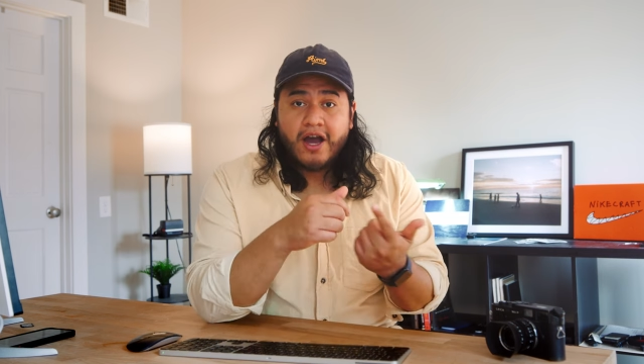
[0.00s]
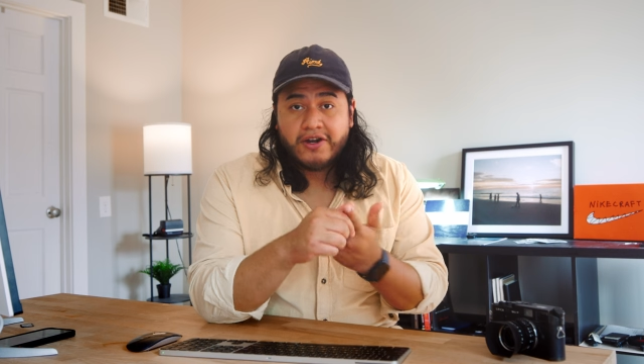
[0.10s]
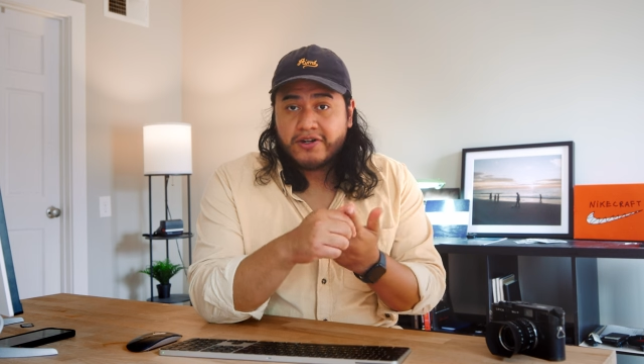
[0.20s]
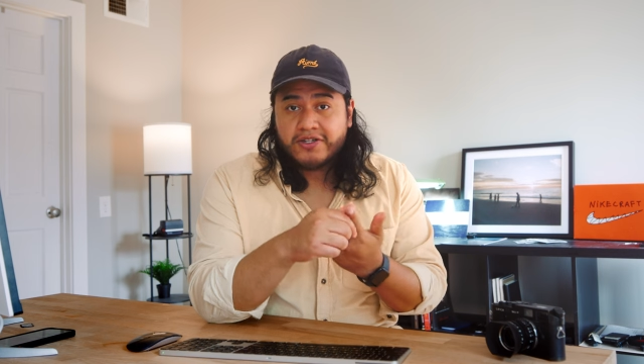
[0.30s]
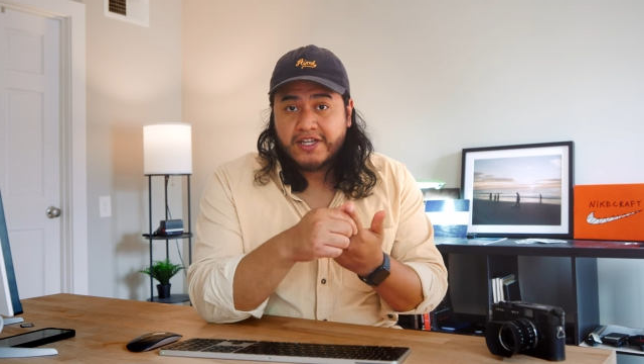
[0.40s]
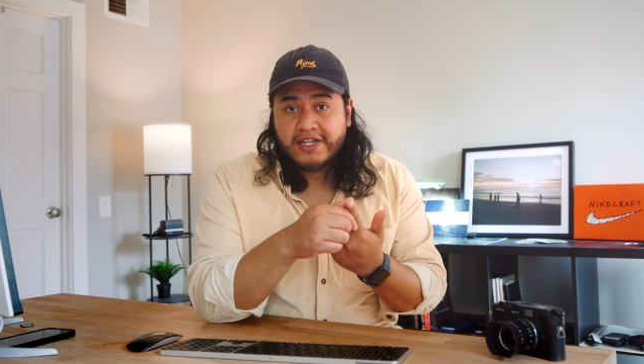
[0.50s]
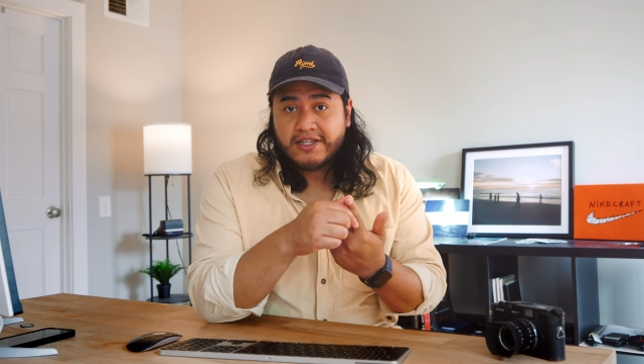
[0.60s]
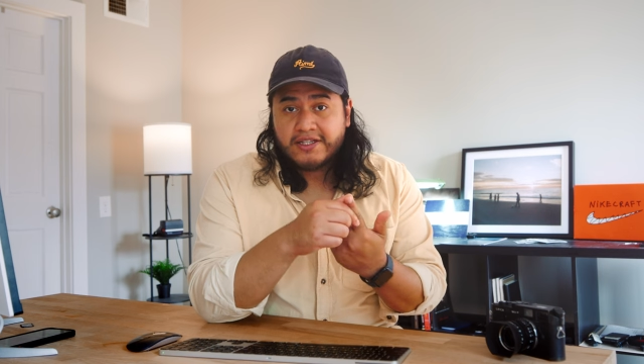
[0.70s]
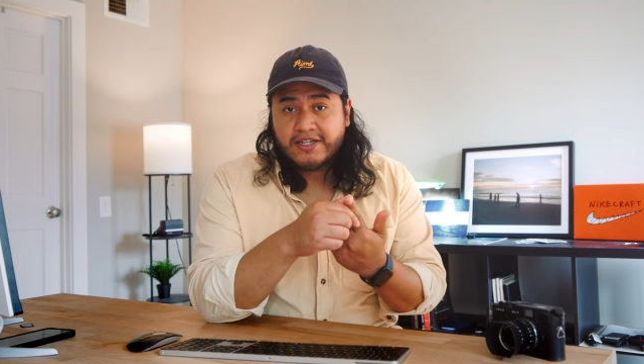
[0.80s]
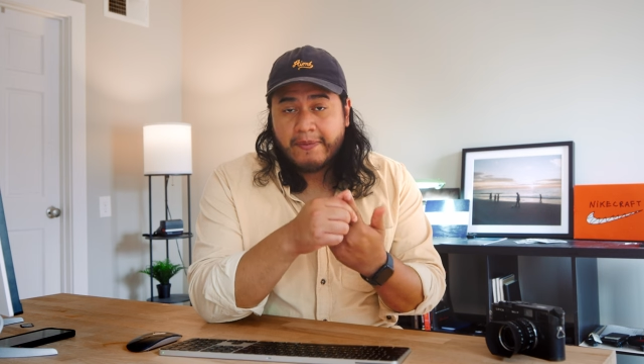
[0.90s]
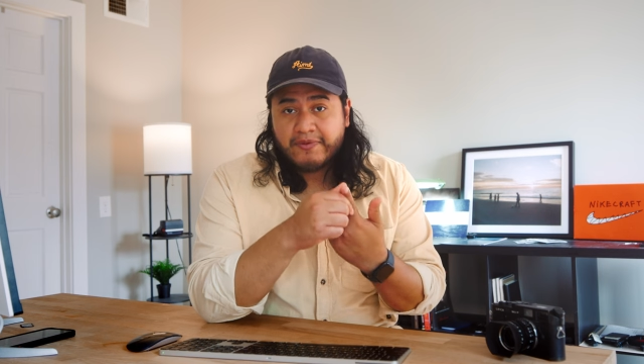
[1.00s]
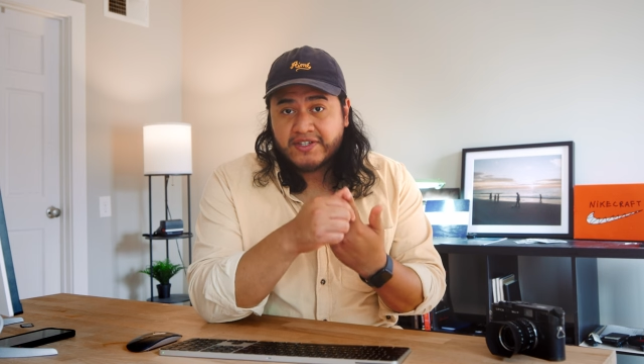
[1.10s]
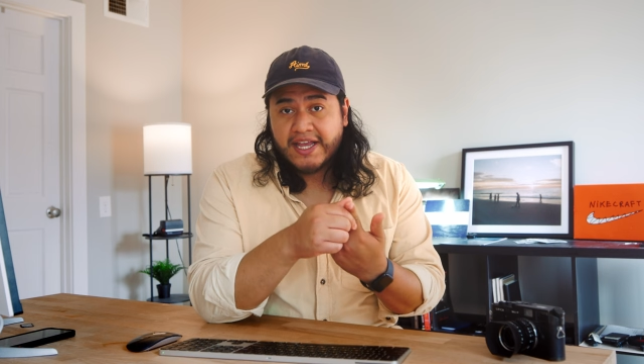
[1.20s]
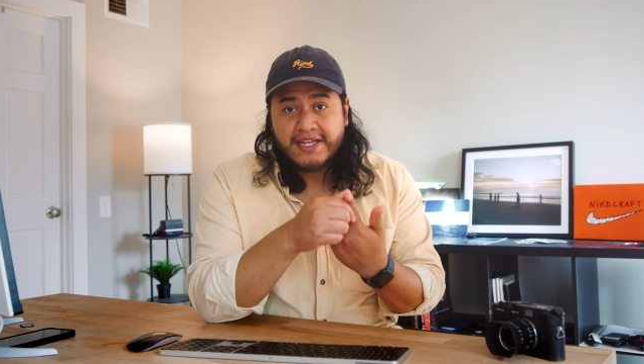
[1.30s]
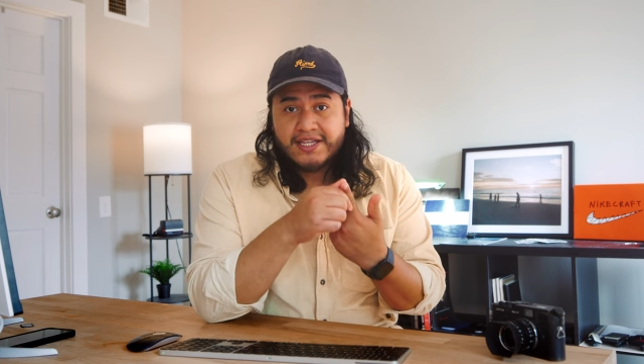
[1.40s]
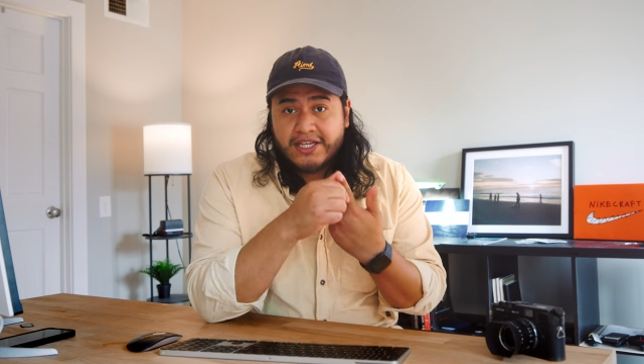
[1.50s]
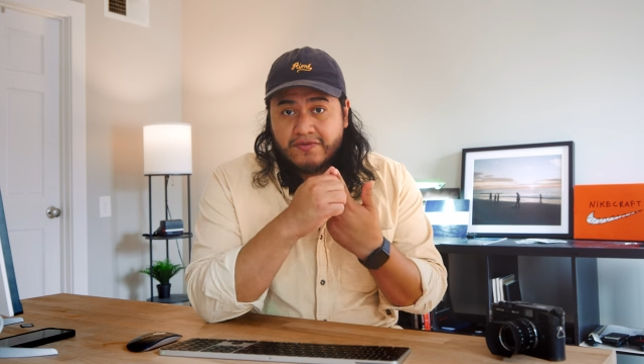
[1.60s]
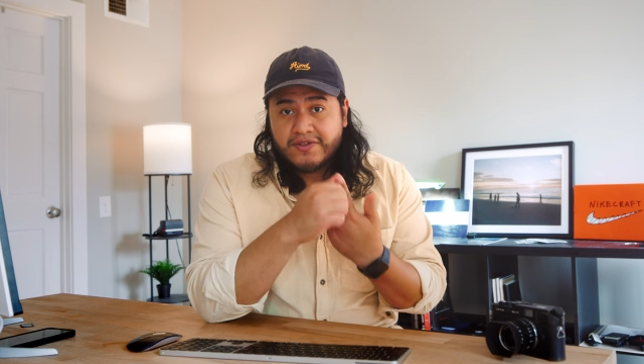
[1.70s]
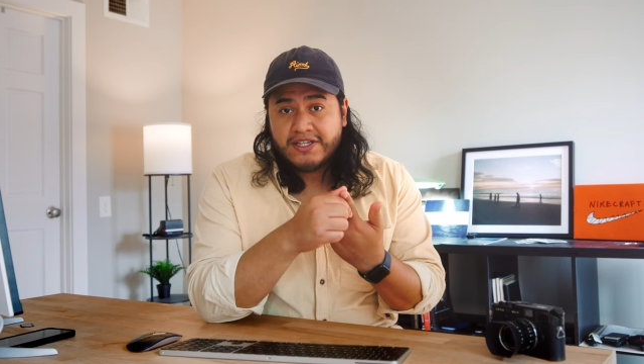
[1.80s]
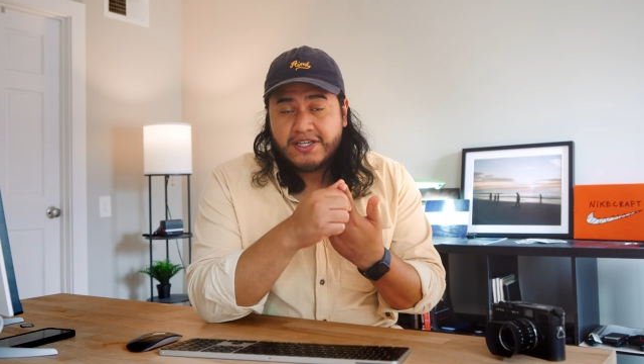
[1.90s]
understanding the type of scans that
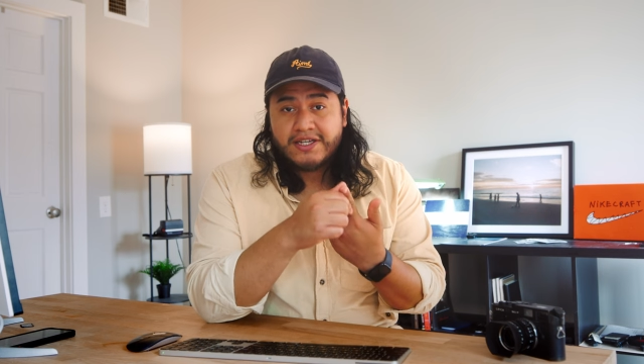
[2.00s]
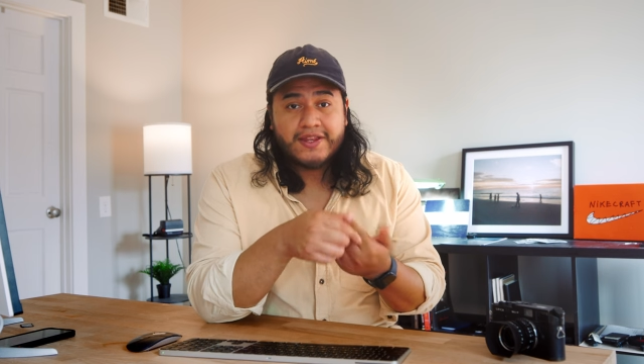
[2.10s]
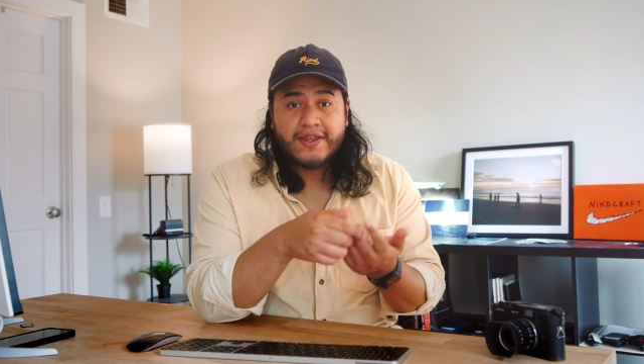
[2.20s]
you need,